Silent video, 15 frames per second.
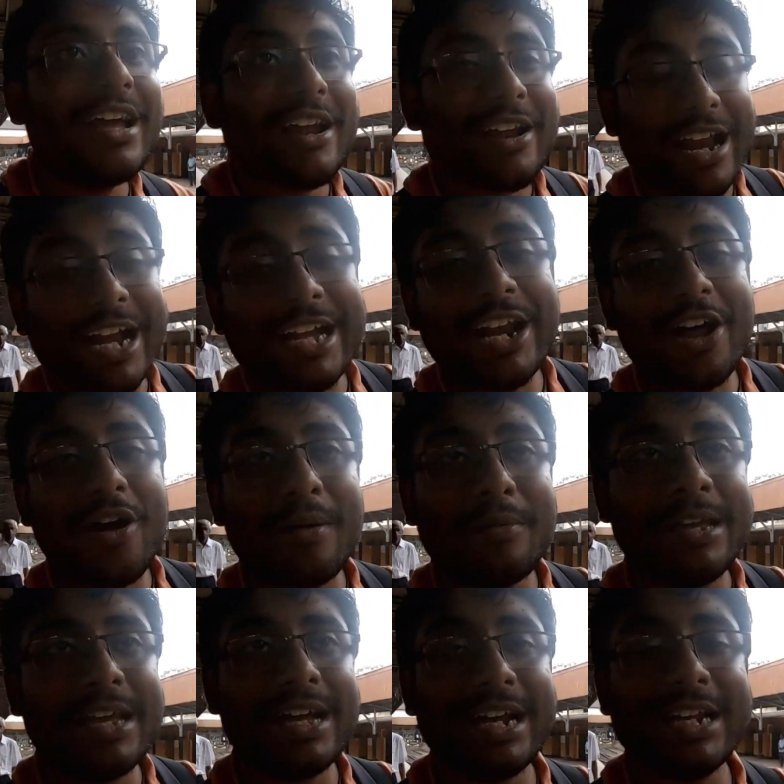Right now I am
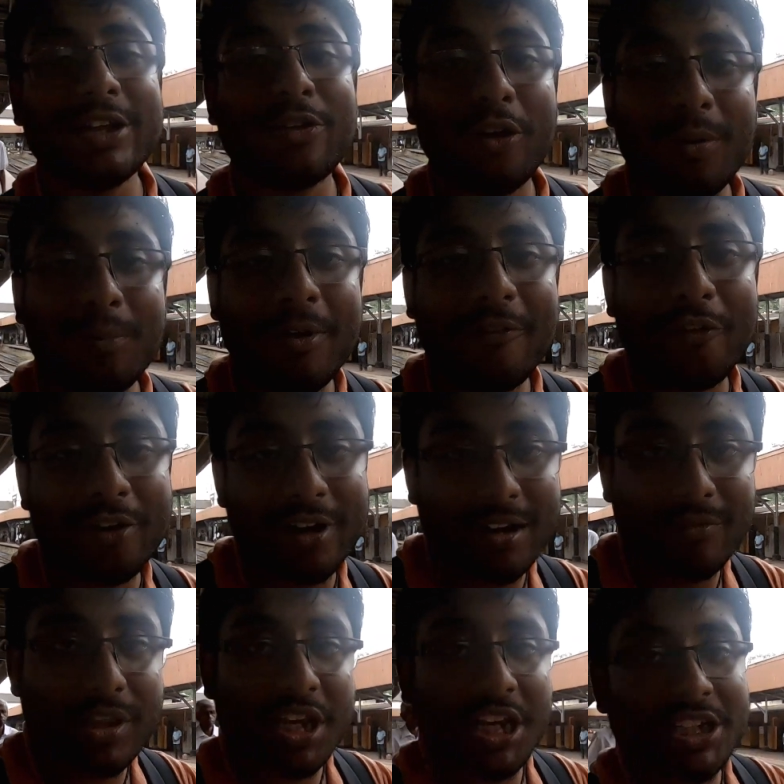here at the Colombo Fort
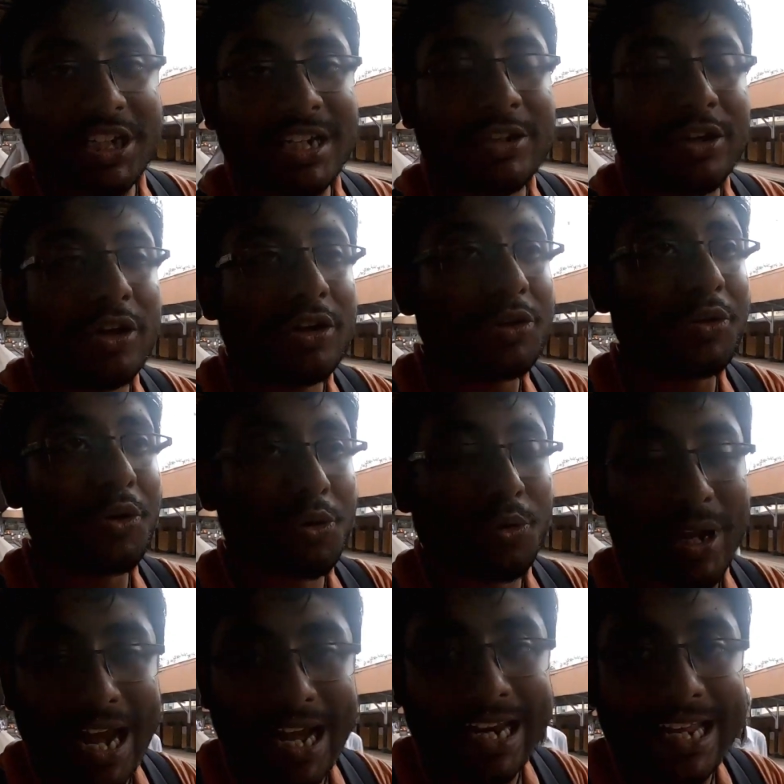railway station in order to go to
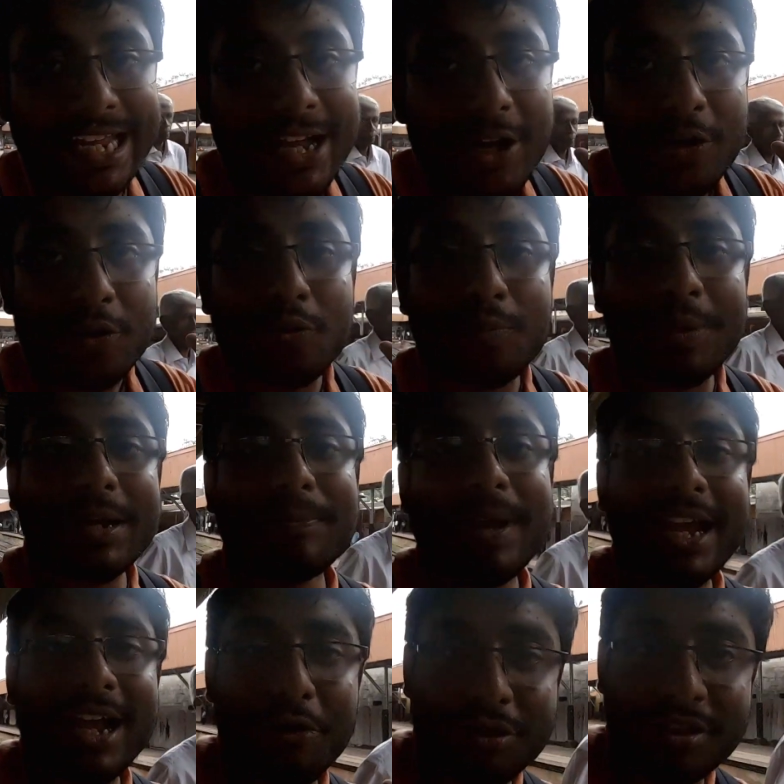Kandy to meet my
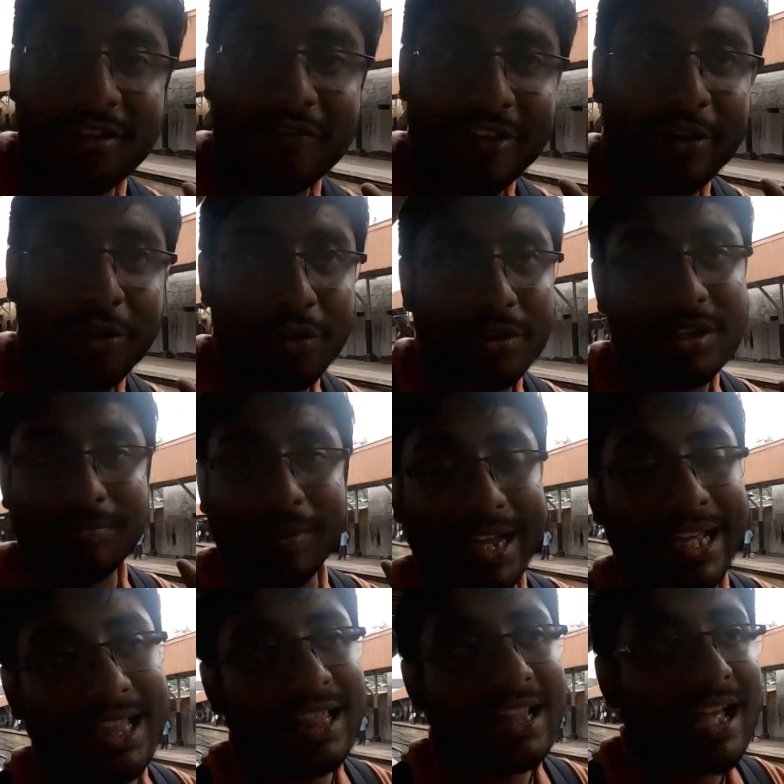couchsurfing host
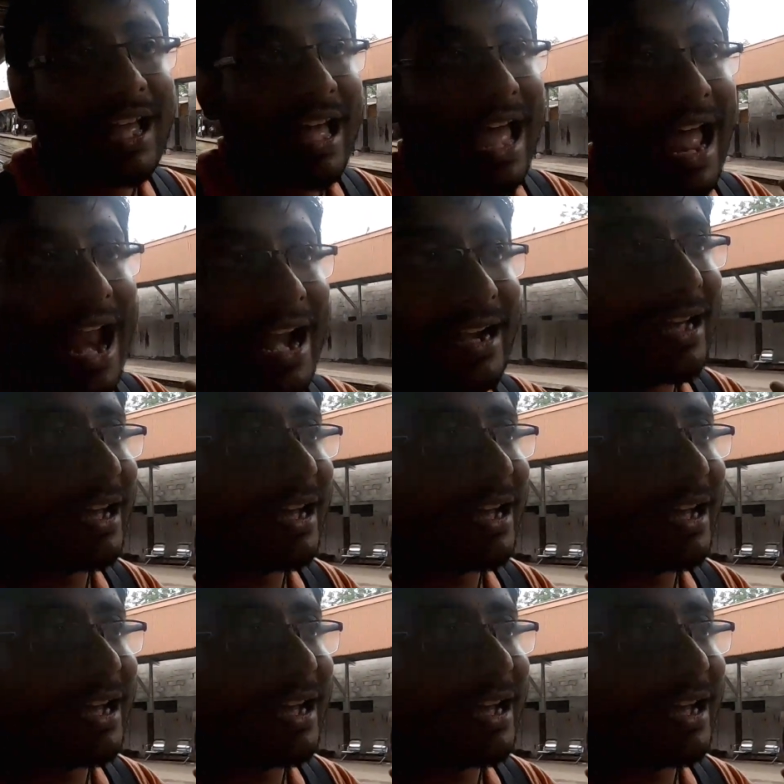Michael, and